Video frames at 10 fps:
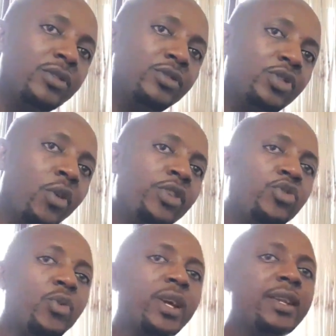joined
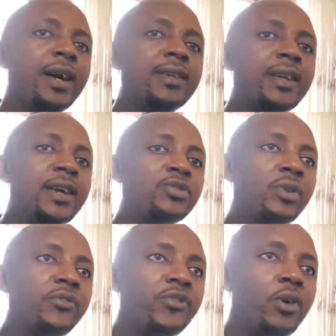together that
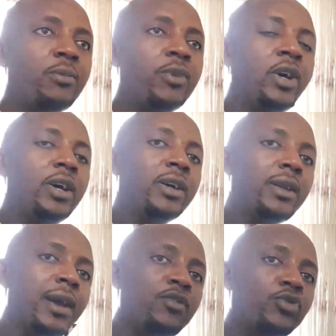actually form
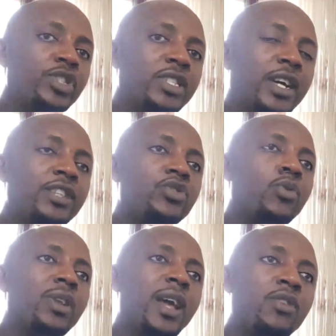glycogen. And so
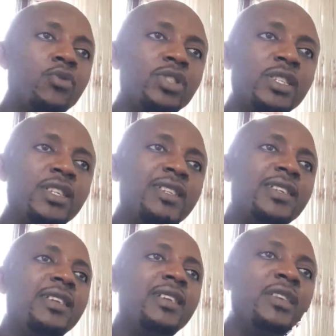glycogen is
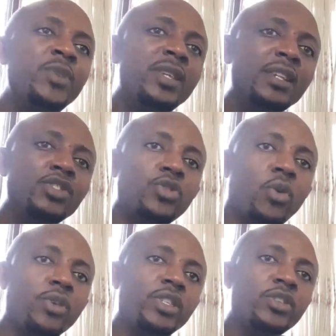a limited
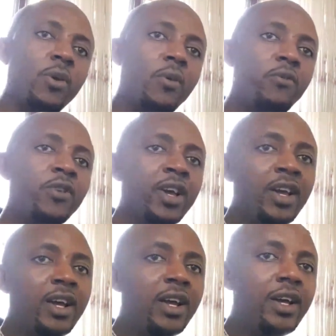storage of
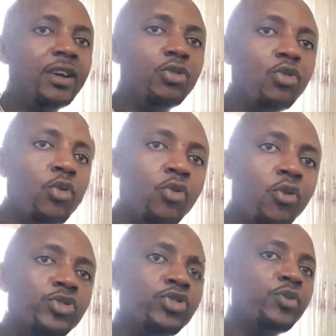
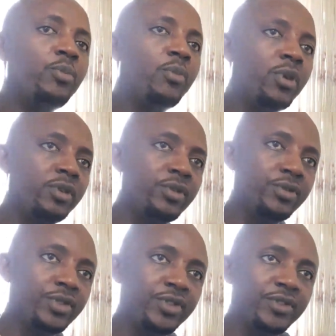glucose
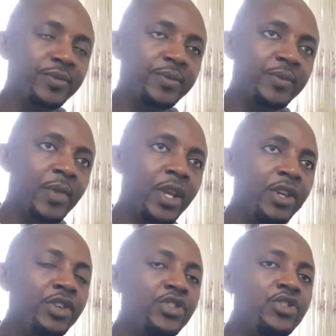molecules.
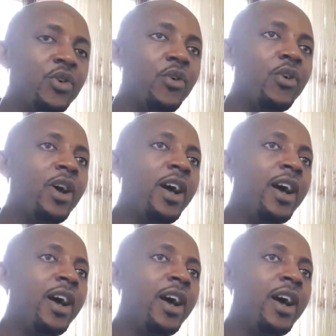So